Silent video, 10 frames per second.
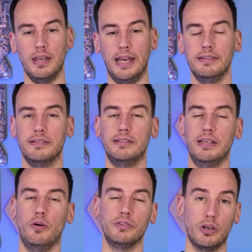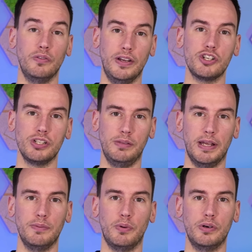And the, on the conventional
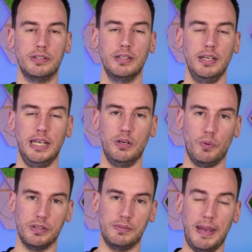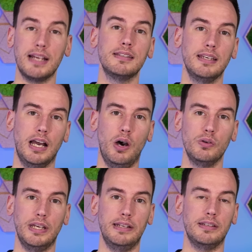motherboard, it was maxing
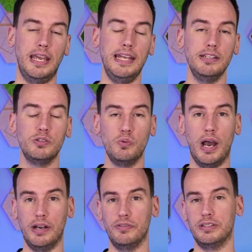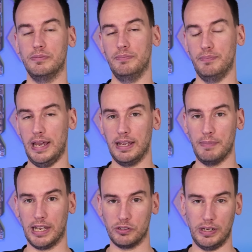out at 8200 me
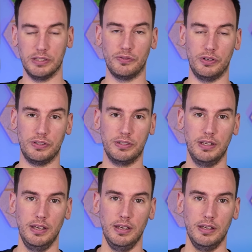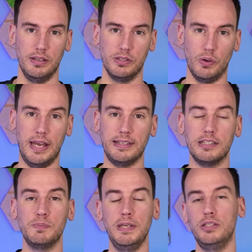mega transfers. So at
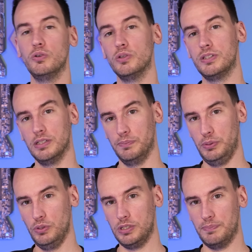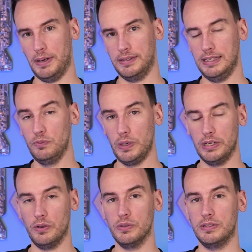that speed, you could still boot, but in
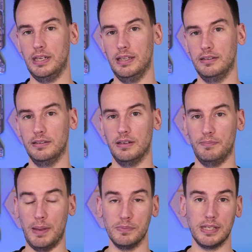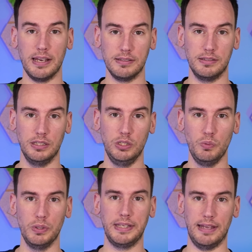Windows, in memtest, you
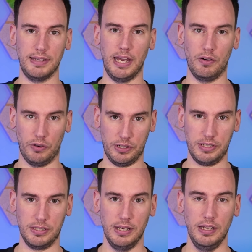would get errors.